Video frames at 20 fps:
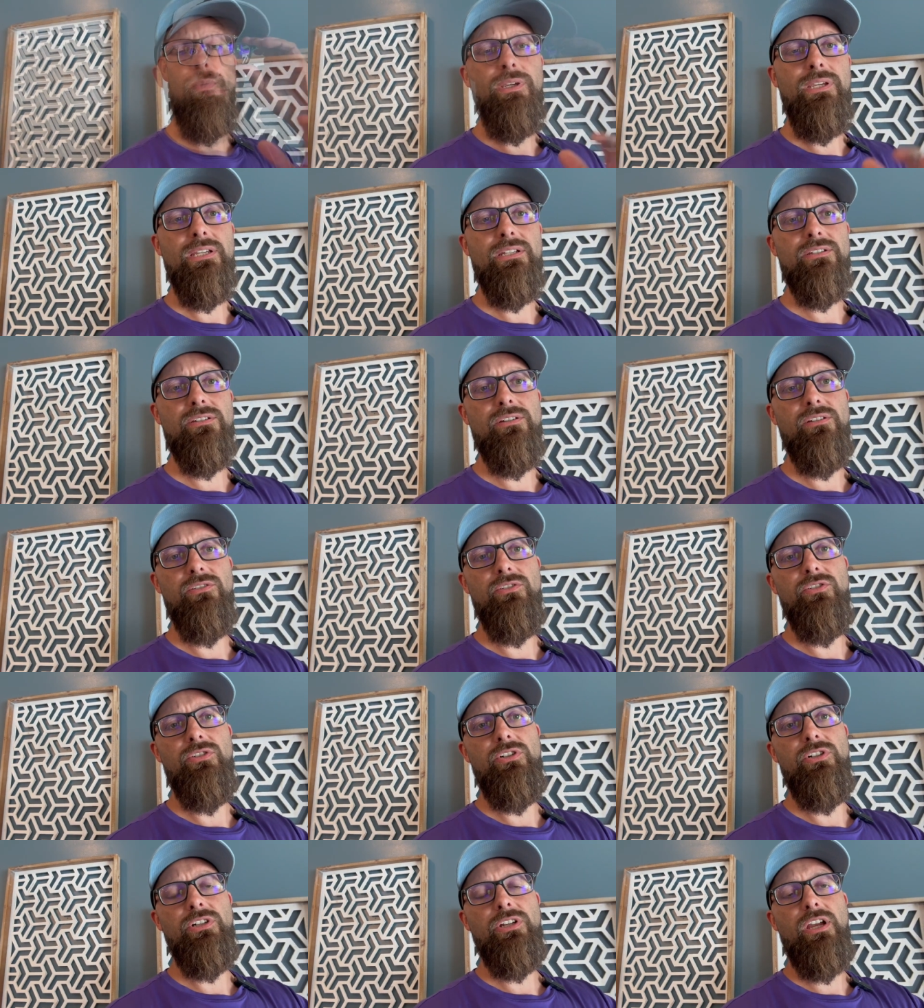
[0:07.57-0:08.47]
We get to
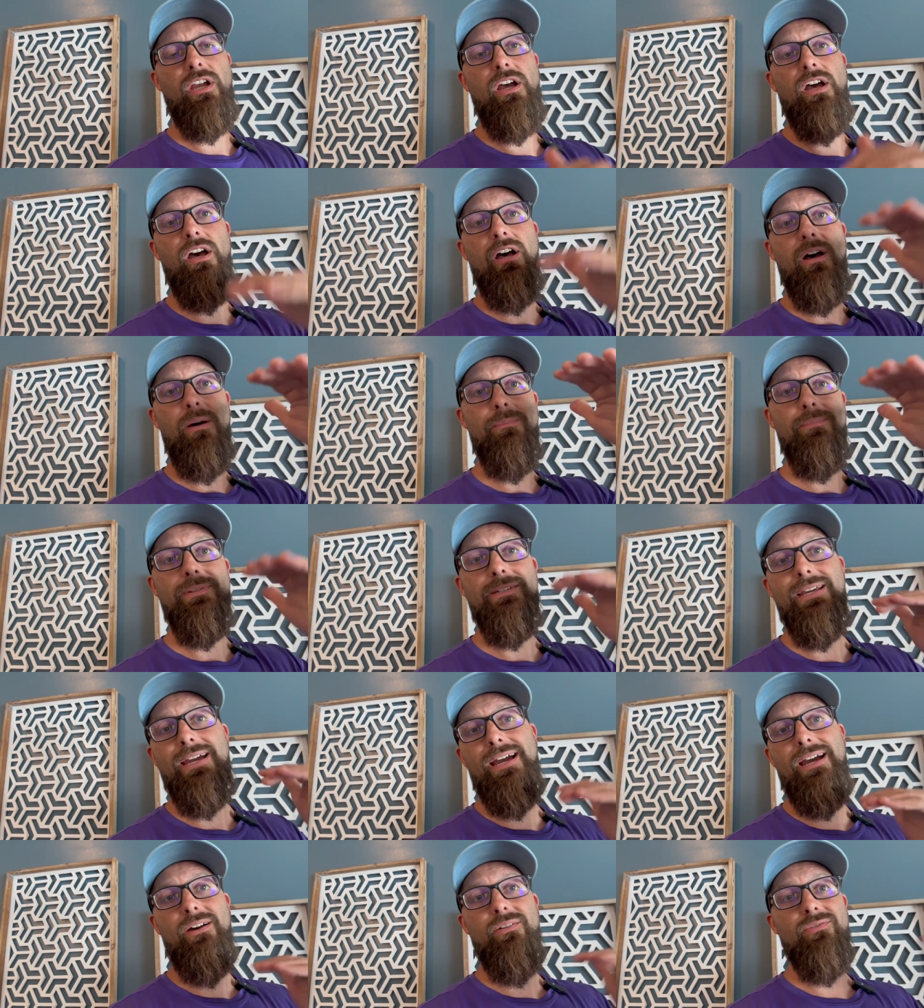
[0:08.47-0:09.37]
look up,
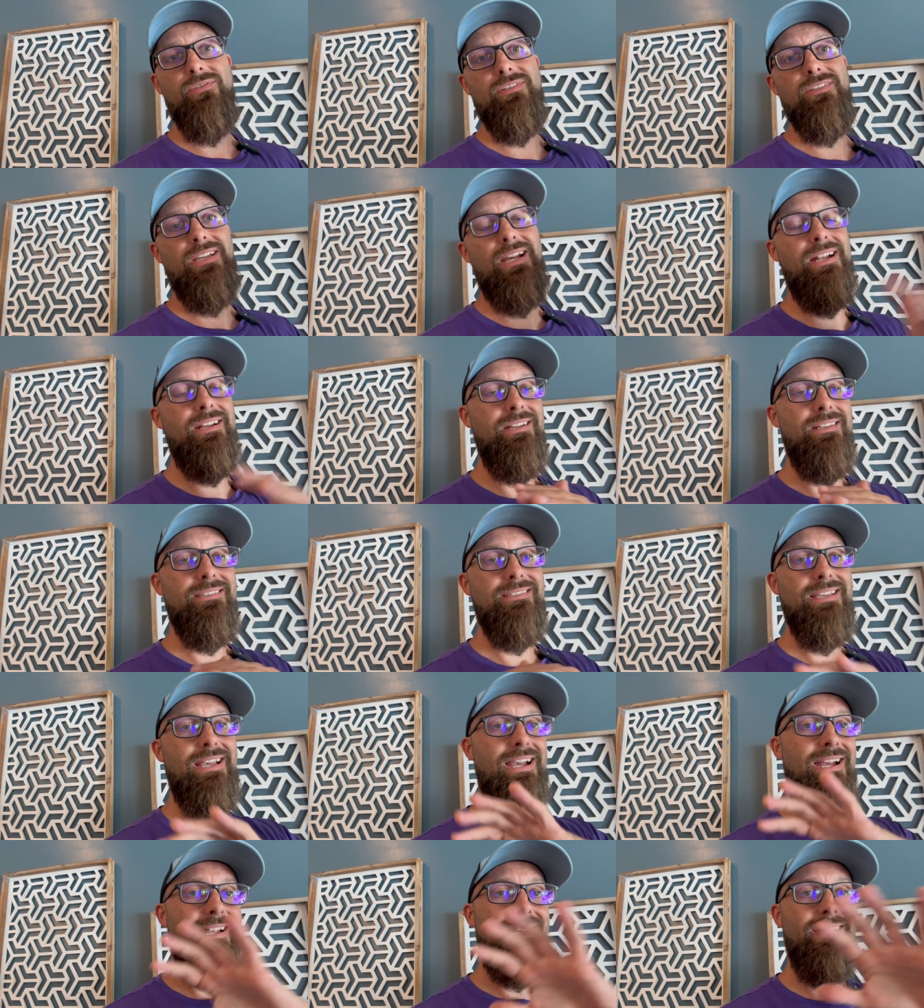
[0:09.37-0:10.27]
down, side to
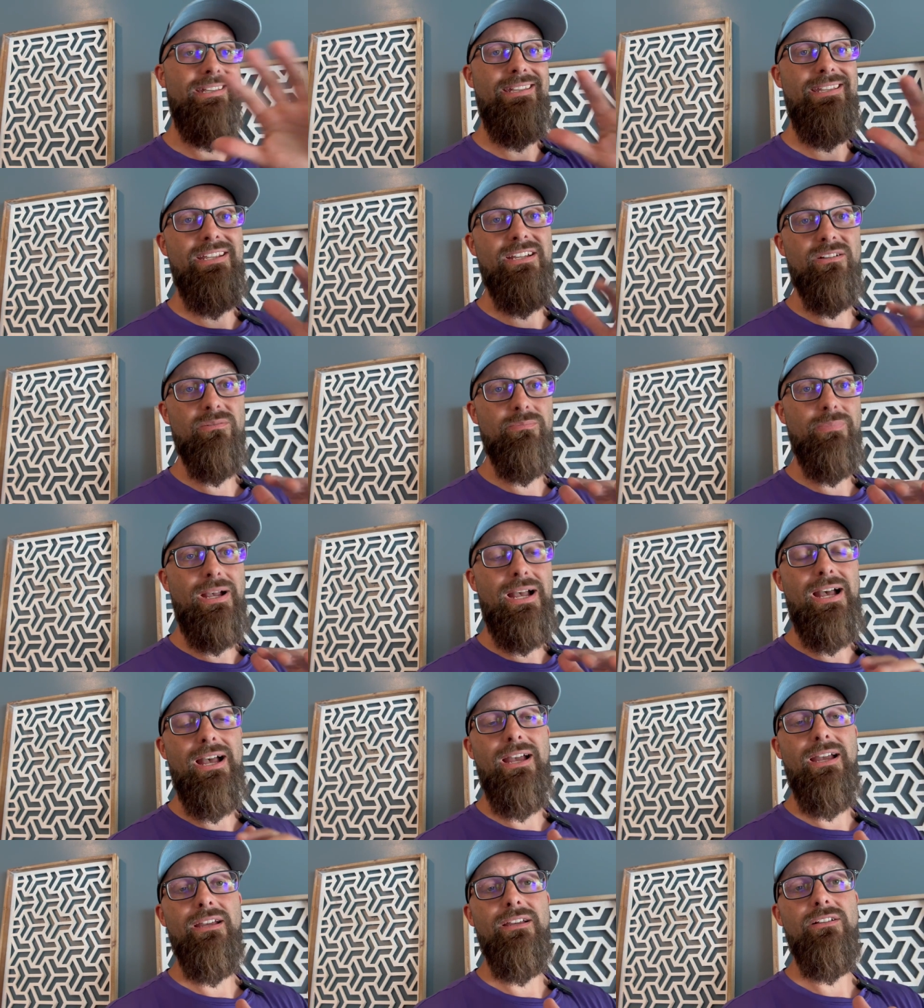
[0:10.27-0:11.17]
side,
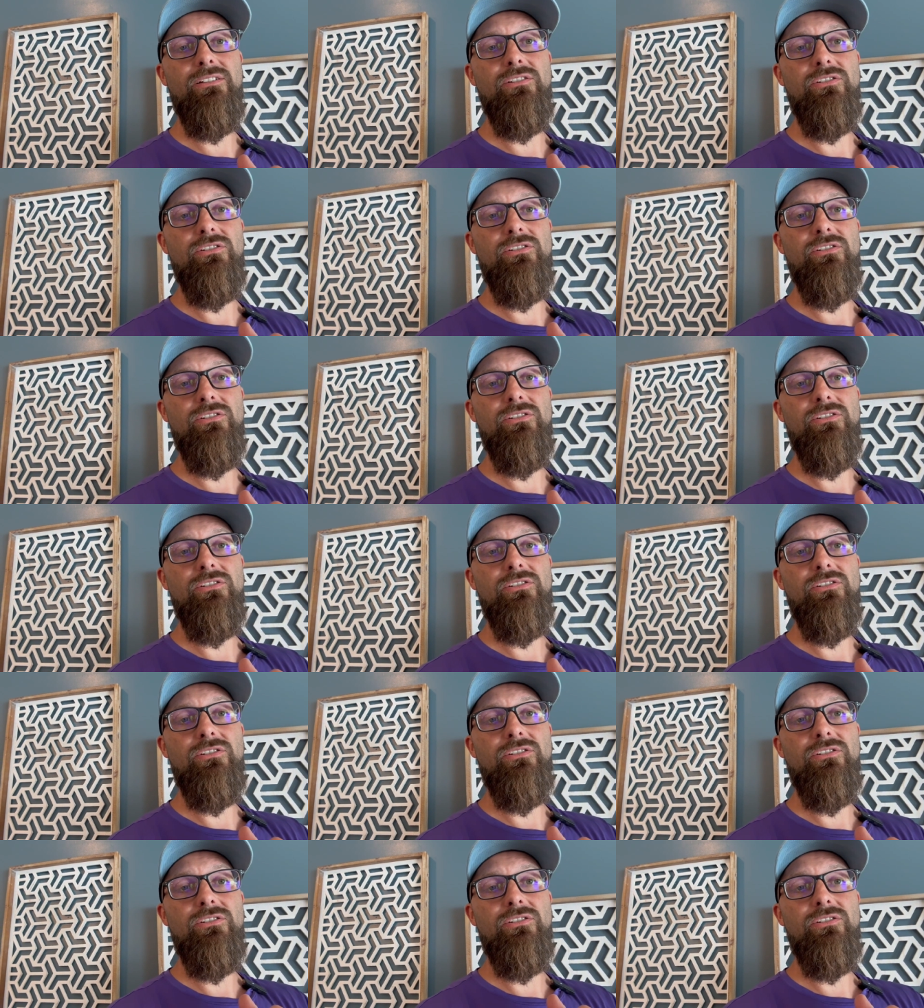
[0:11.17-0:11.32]
nearby,